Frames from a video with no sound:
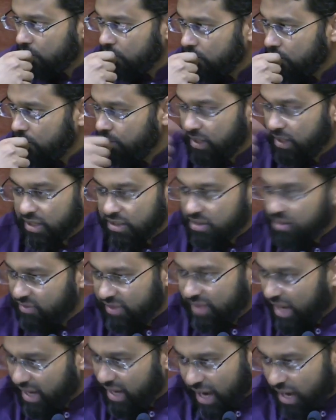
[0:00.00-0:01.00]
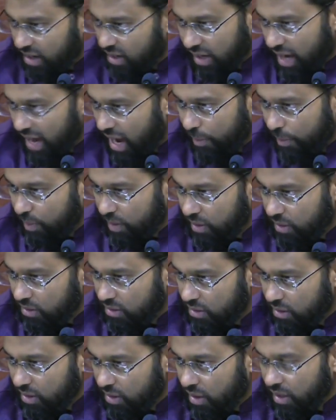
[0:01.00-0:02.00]
Because if that hadn't happened,
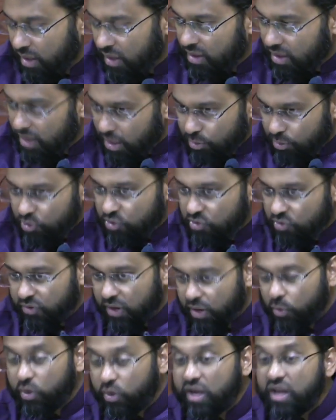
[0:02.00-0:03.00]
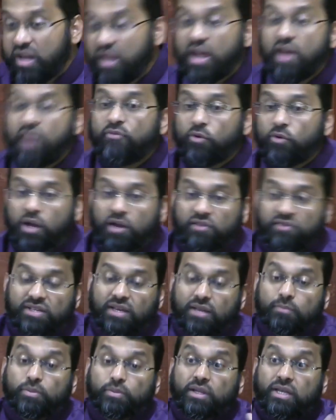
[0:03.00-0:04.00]
then Abu Sufyan would never have
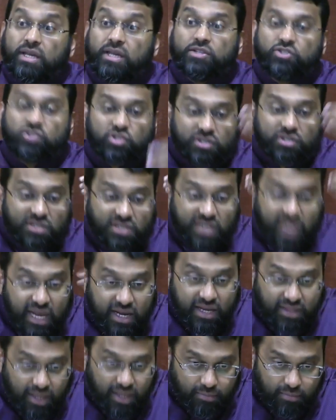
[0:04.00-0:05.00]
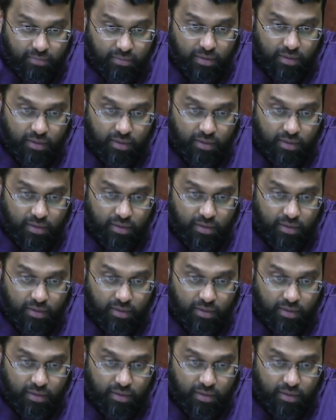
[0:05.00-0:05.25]
said, please just take them.